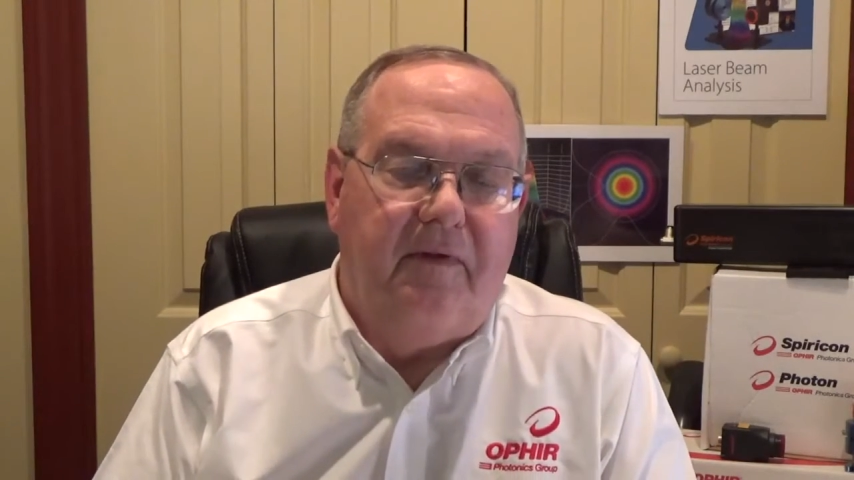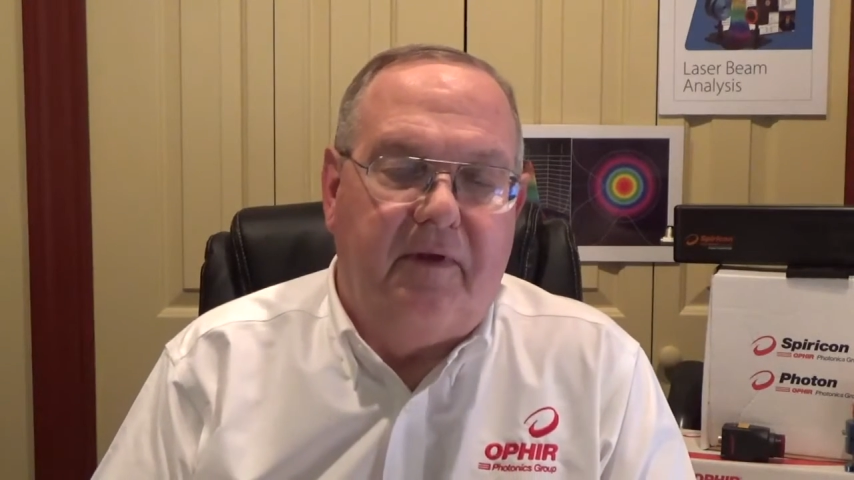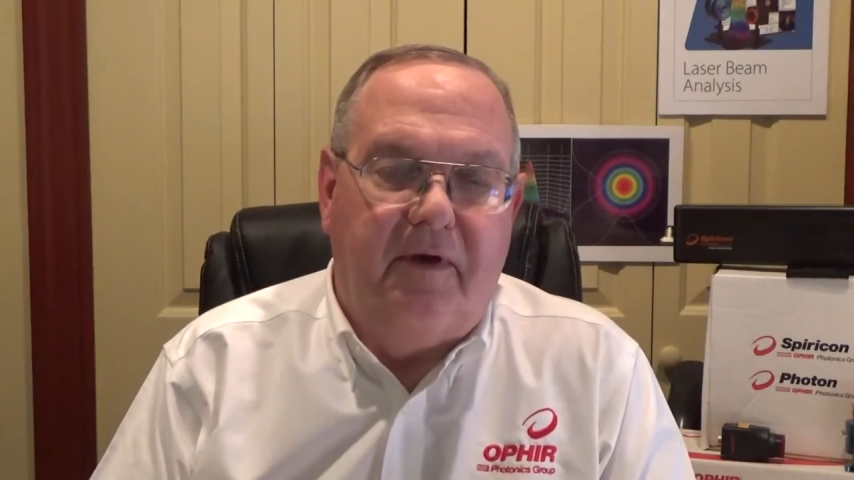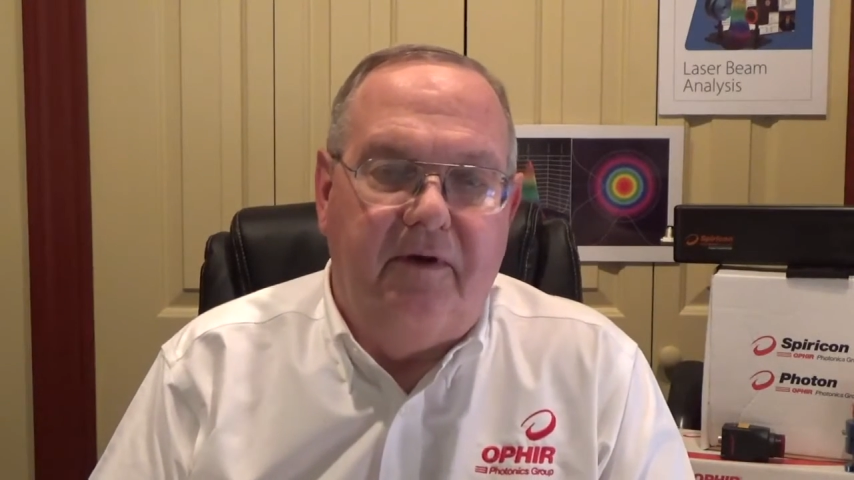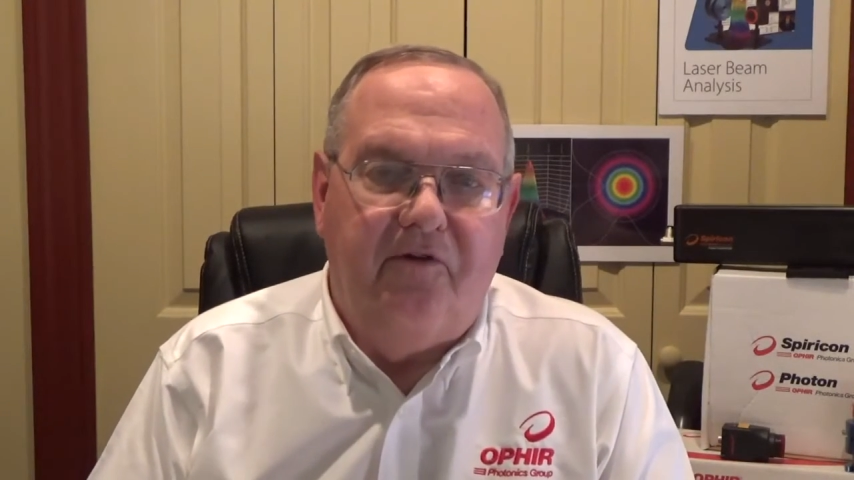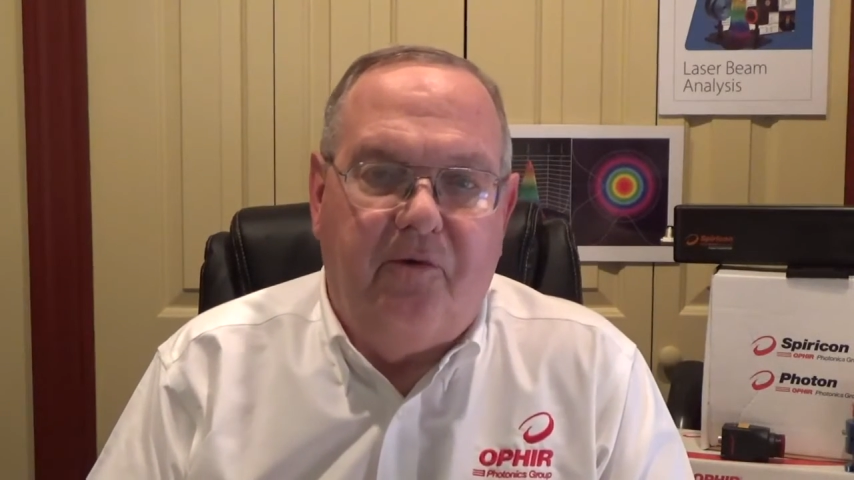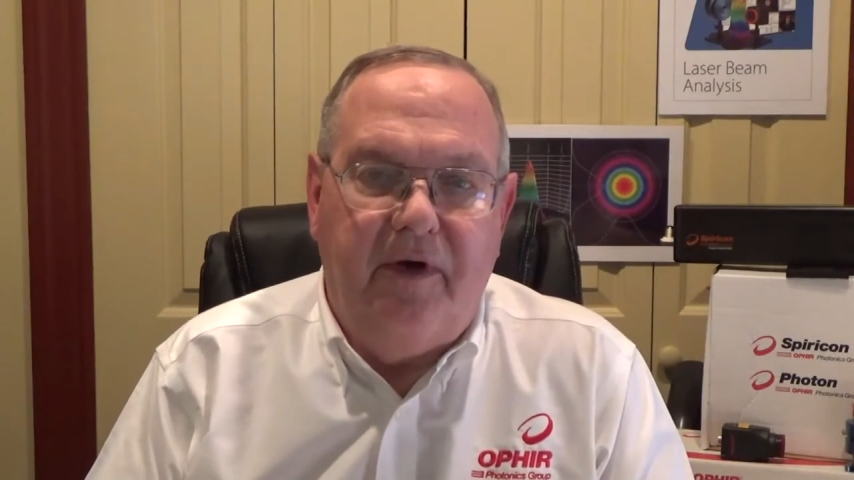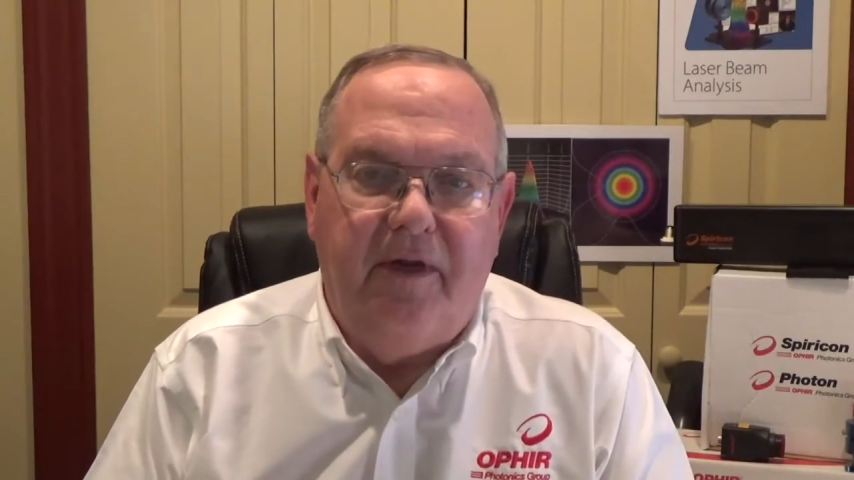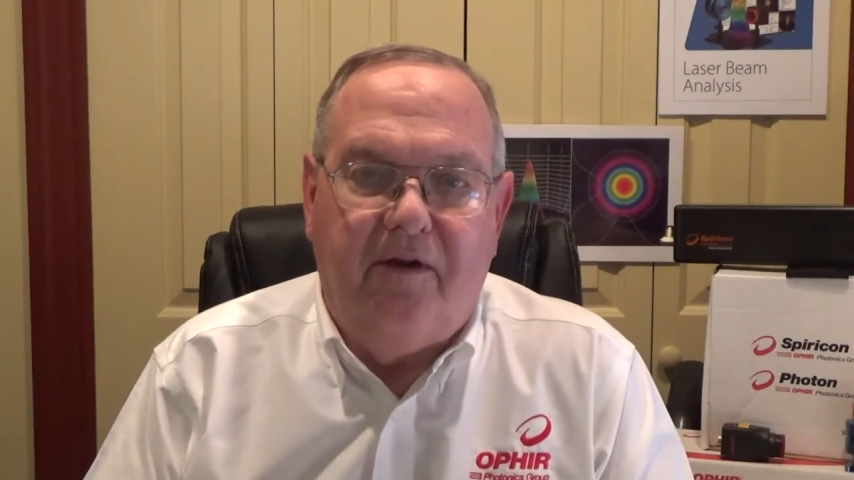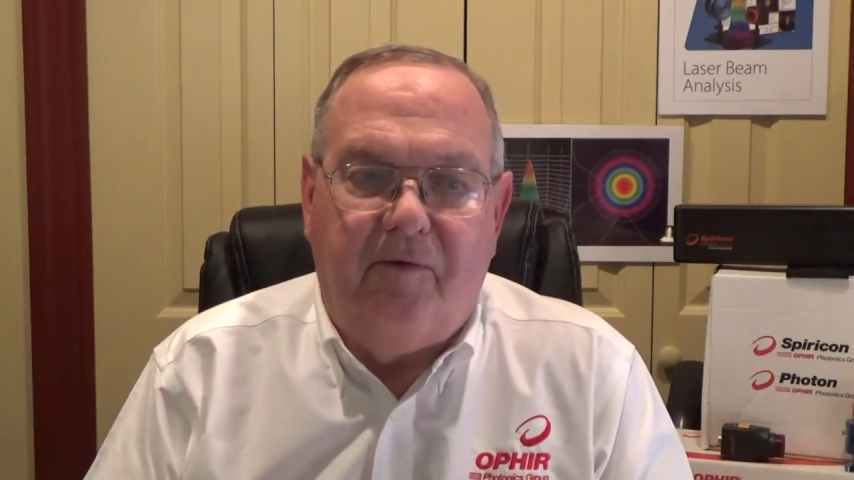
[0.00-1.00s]
The one hundred
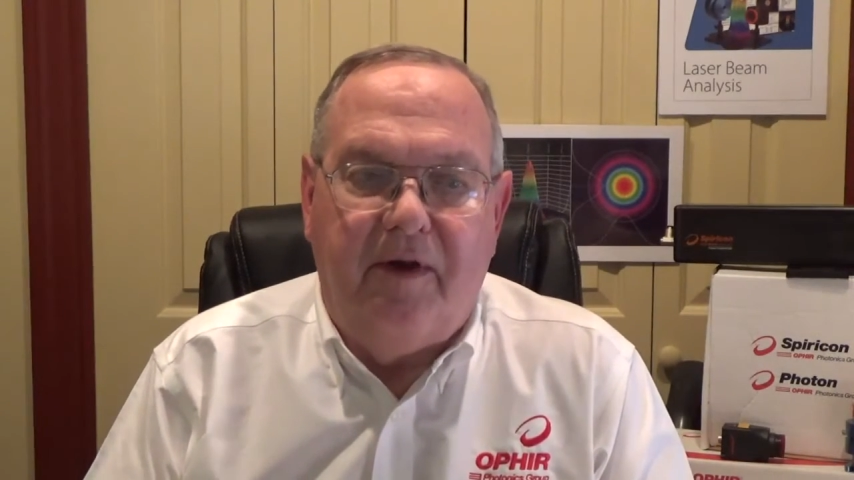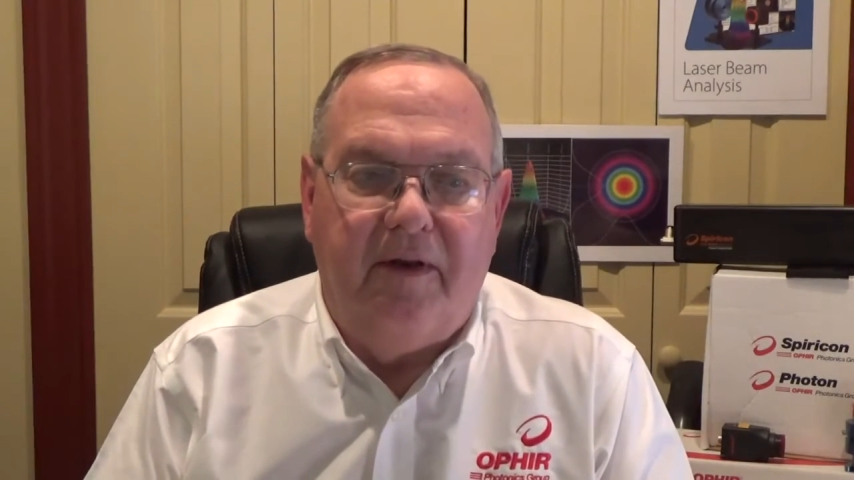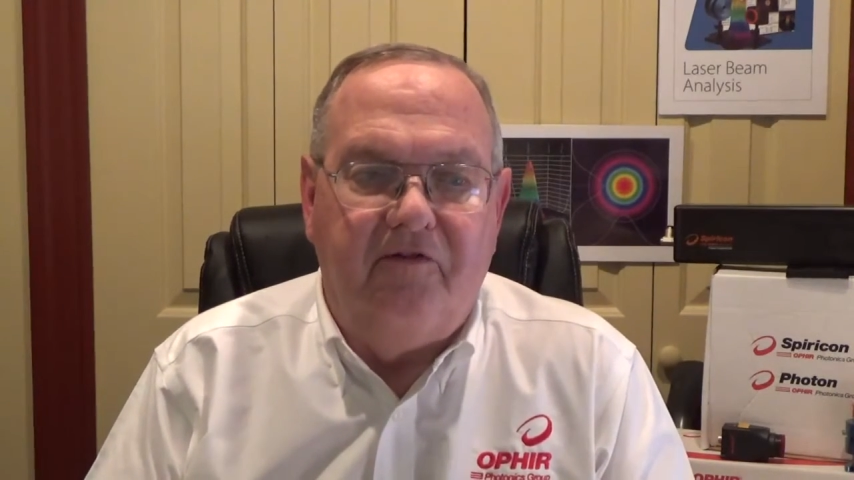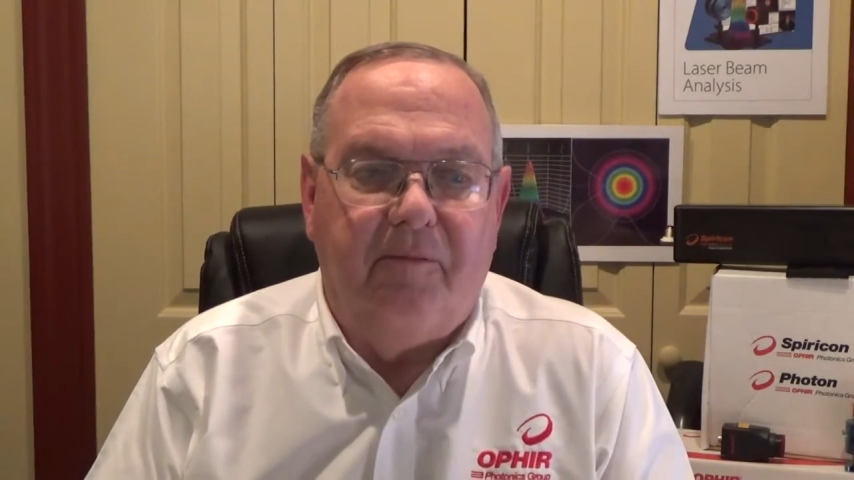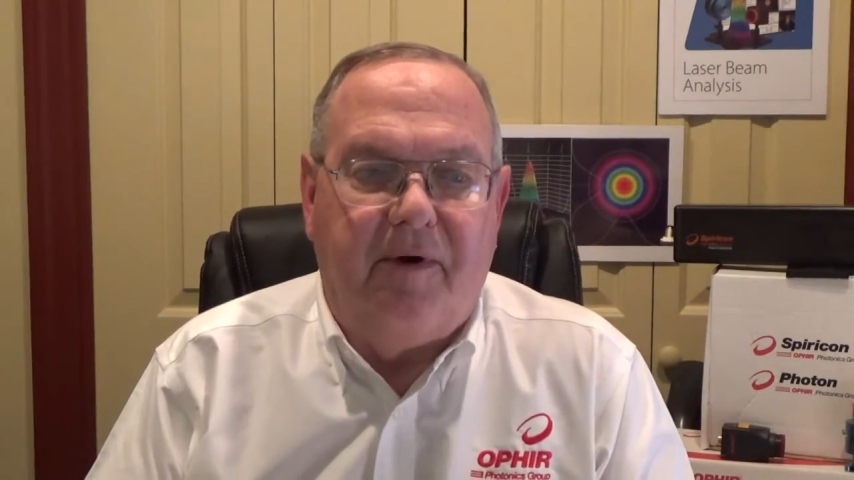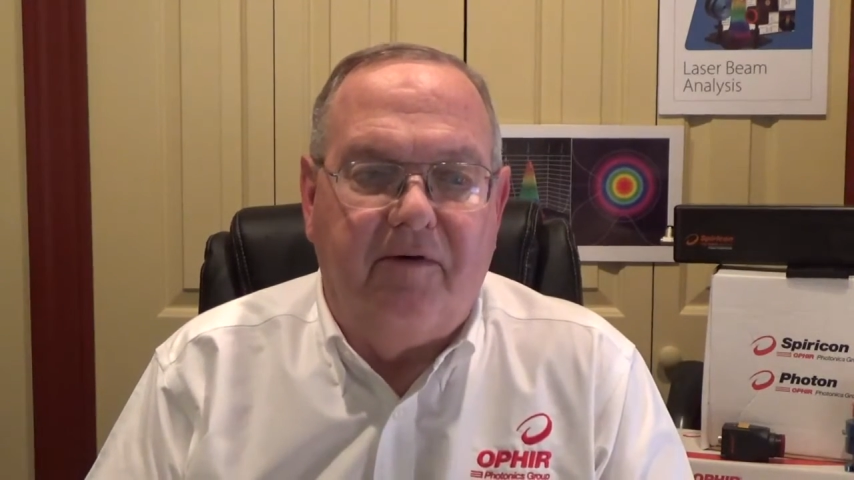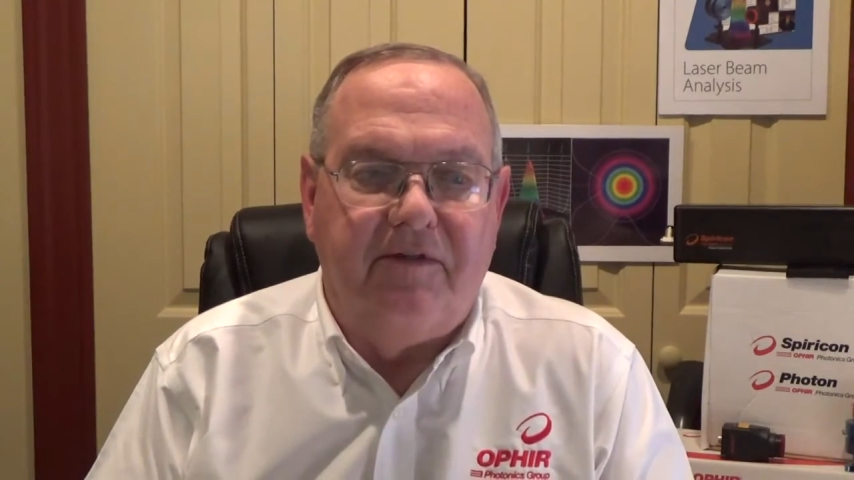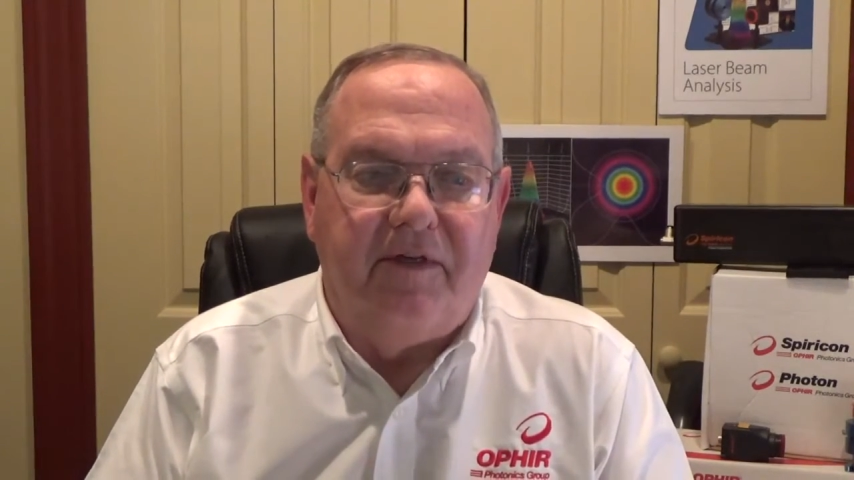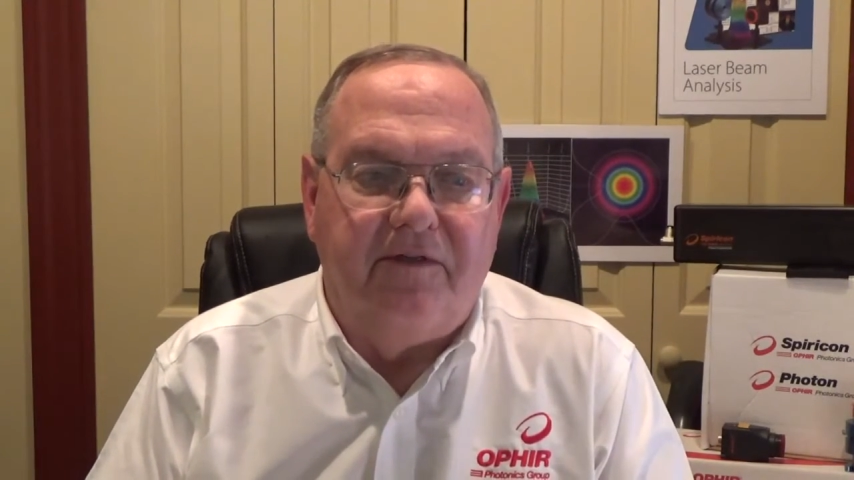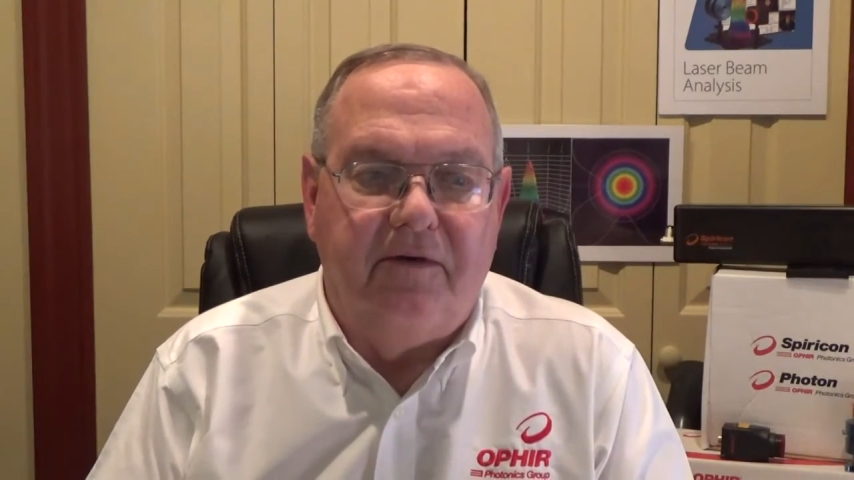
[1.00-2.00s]
twenty kilowatt laser power
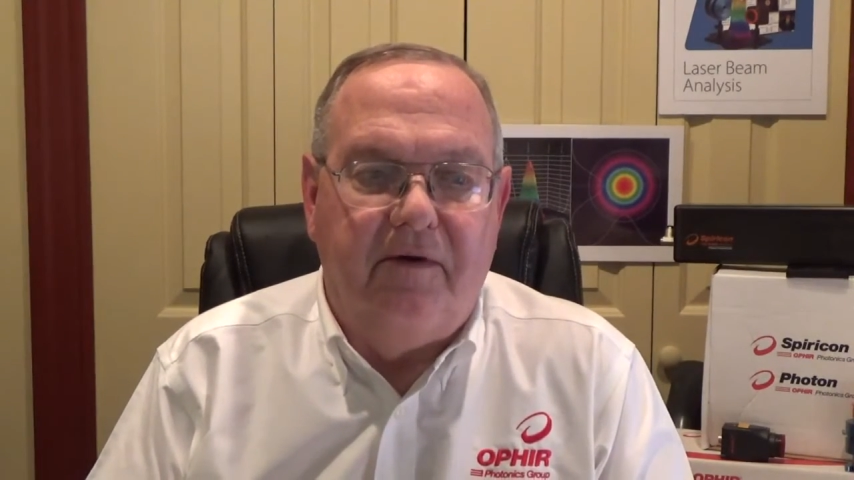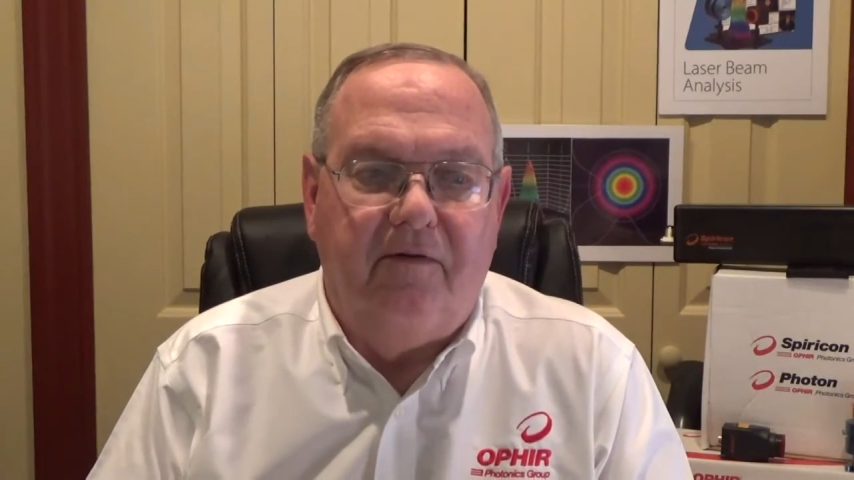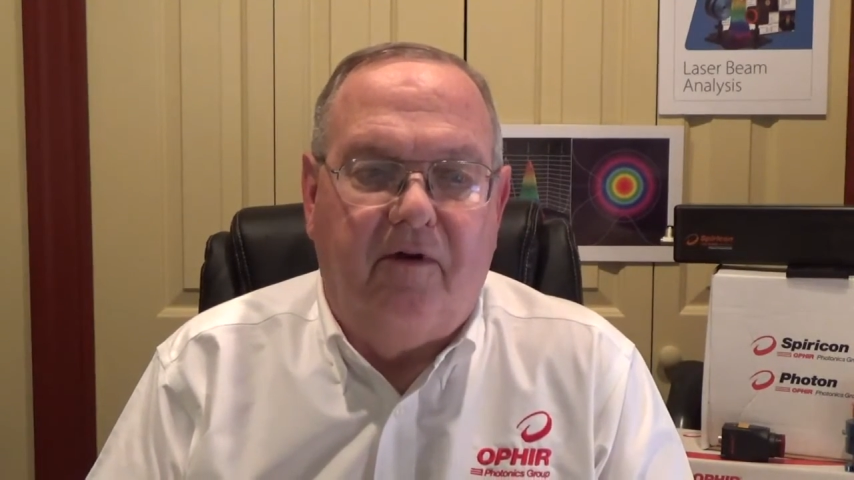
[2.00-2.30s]
sensor